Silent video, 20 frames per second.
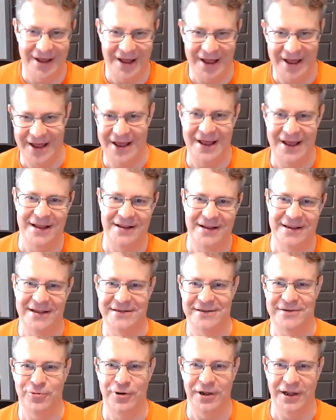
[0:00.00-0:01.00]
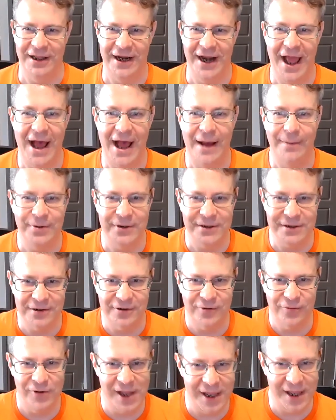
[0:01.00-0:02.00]
that's really an app, it
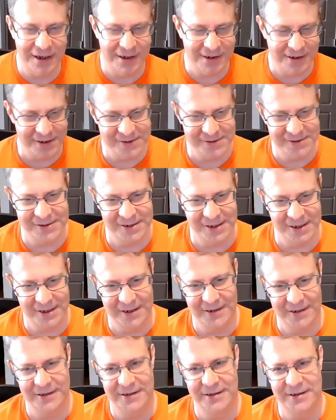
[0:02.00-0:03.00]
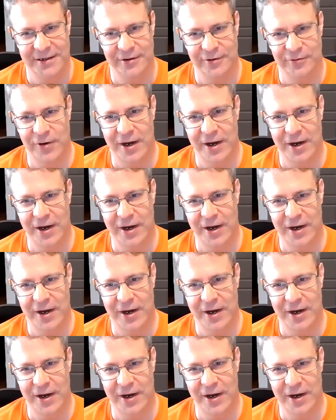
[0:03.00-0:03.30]
created this, you know,